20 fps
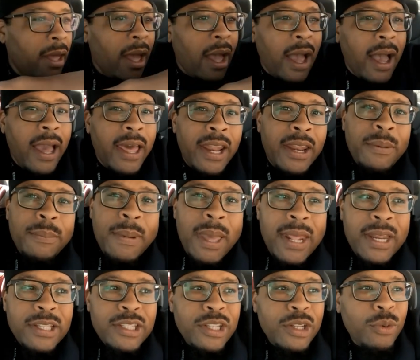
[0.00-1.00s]
I i
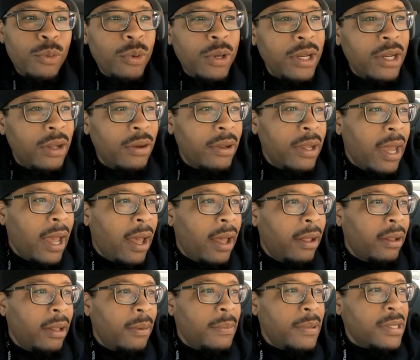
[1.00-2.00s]
made it to the window
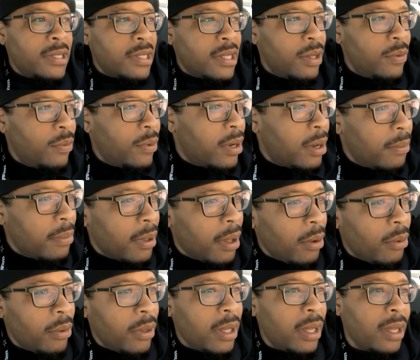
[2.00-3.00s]
y'all let me see what i'm
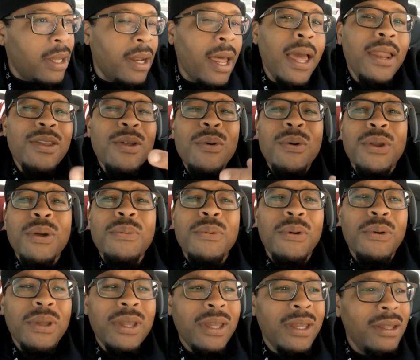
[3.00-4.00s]
gonna get i know what i'm
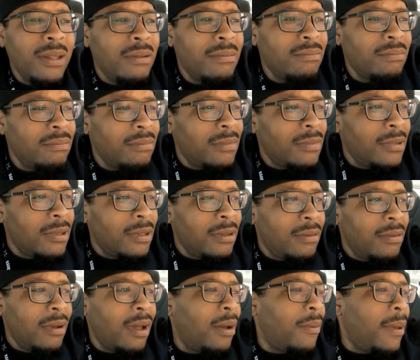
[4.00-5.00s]
gonna get
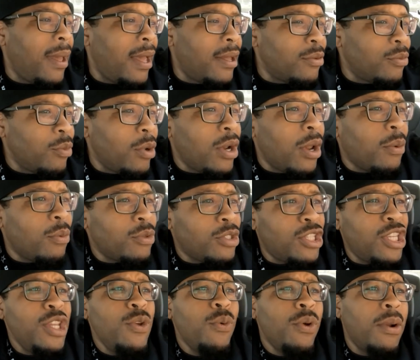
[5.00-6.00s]
what i'm
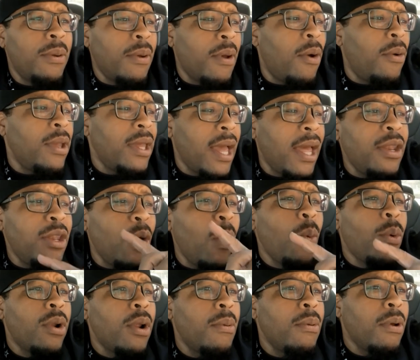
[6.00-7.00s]
see what i'm gonna get i know
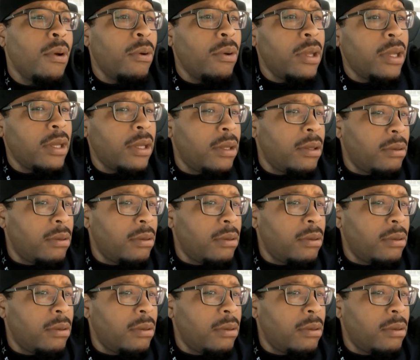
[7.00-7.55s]
what i'm gonna get